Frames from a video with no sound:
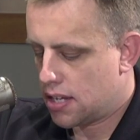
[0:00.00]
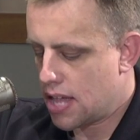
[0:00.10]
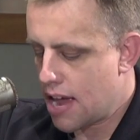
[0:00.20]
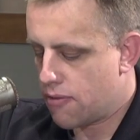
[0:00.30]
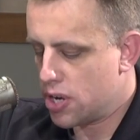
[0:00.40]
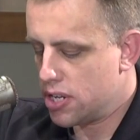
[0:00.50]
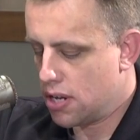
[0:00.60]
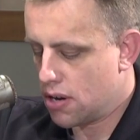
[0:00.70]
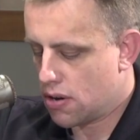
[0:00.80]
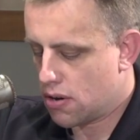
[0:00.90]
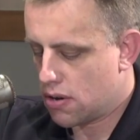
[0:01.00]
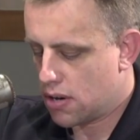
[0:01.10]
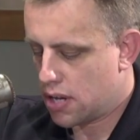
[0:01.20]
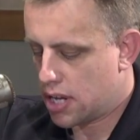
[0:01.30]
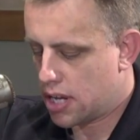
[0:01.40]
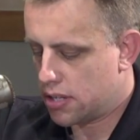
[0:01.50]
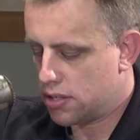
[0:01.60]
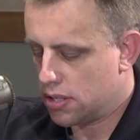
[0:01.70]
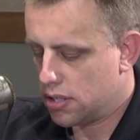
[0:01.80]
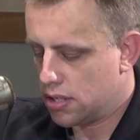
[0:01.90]
every year,
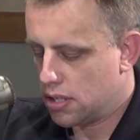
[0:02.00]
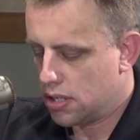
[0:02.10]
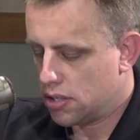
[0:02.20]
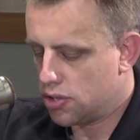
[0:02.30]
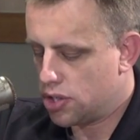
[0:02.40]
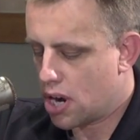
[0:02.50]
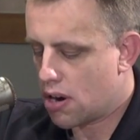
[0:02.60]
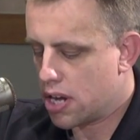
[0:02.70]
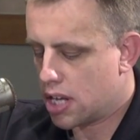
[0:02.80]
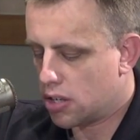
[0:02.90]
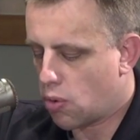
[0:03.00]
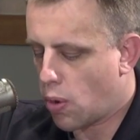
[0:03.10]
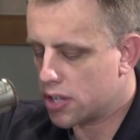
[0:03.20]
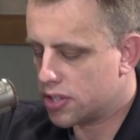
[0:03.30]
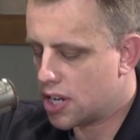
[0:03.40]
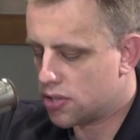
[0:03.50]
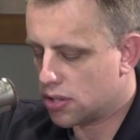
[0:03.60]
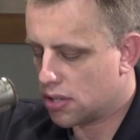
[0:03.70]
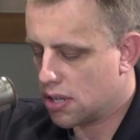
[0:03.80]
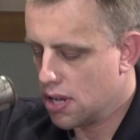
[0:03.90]
Jerry and an
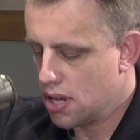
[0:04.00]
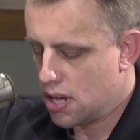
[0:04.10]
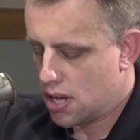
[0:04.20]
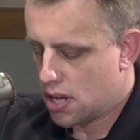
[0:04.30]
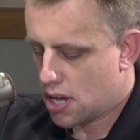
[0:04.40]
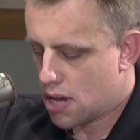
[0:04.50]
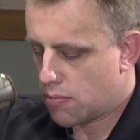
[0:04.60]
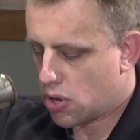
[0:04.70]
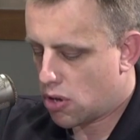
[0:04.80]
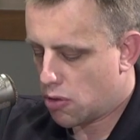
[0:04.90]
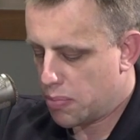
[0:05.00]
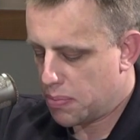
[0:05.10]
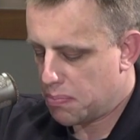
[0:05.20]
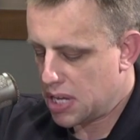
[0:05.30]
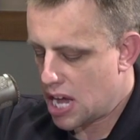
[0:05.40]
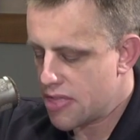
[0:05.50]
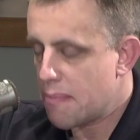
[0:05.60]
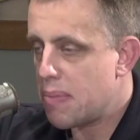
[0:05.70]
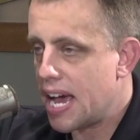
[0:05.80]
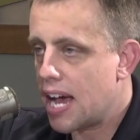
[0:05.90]
organization called Beyond the
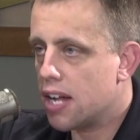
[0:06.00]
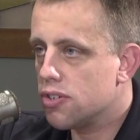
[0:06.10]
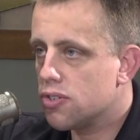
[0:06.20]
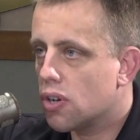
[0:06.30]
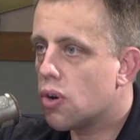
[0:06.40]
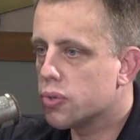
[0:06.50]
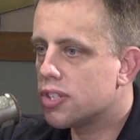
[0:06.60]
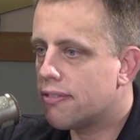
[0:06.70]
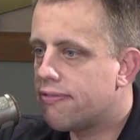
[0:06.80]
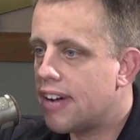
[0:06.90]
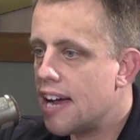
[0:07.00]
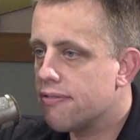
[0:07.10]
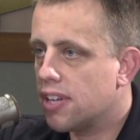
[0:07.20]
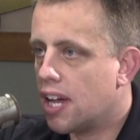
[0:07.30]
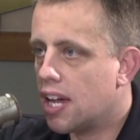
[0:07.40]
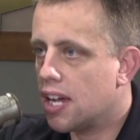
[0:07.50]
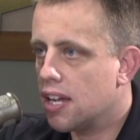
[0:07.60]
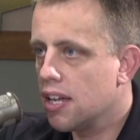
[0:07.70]
Badge host a 5K.